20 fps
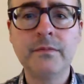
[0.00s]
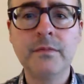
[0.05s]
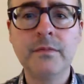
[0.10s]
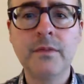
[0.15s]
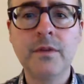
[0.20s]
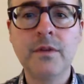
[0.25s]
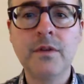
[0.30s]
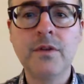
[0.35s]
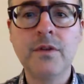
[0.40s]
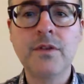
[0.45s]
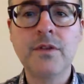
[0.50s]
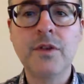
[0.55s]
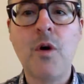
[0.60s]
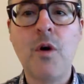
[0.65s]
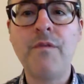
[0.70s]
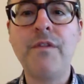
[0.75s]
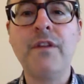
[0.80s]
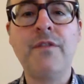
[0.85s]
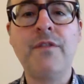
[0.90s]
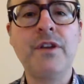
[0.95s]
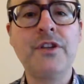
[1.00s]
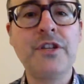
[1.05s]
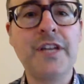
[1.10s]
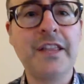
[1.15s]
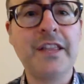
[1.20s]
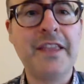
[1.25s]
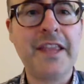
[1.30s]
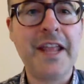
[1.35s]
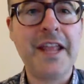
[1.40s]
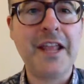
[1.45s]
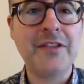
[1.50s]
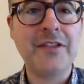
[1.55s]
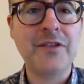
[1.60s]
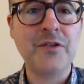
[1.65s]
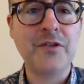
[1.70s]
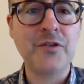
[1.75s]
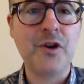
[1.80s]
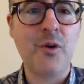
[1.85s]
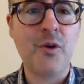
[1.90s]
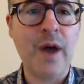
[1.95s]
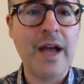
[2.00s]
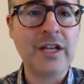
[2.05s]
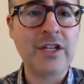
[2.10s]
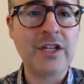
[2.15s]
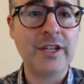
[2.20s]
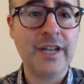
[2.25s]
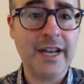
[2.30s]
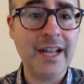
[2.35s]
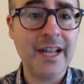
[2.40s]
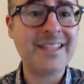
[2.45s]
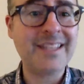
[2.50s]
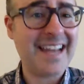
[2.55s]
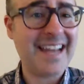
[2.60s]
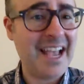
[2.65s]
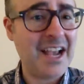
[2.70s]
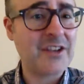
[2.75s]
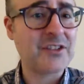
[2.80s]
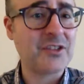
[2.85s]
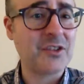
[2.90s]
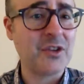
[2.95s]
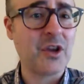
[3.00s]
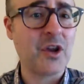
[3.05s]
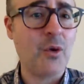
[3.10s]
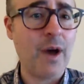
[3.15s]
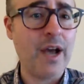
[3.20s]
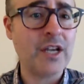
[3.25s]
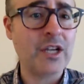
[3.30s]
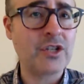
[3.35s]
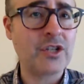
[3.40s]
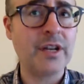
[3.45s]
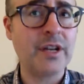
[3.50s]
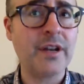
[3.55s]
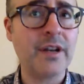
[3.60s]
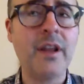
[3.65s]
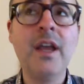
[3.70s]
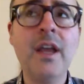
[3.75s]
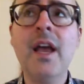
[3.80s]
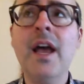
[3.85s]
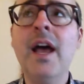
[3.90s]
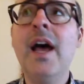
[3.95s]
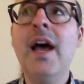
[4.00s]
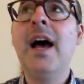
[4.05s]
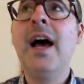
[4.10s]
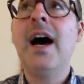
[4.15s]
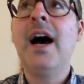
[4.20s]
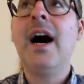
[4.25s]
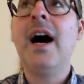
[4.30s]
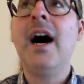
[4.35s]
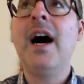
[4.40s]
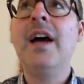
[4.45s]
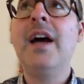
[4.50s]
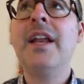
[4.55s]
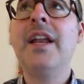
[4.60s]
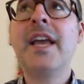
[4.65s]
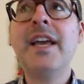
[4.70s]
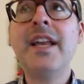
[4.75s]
So hopefully, Regina, that answers your question. And it's an excellent question. And it kind of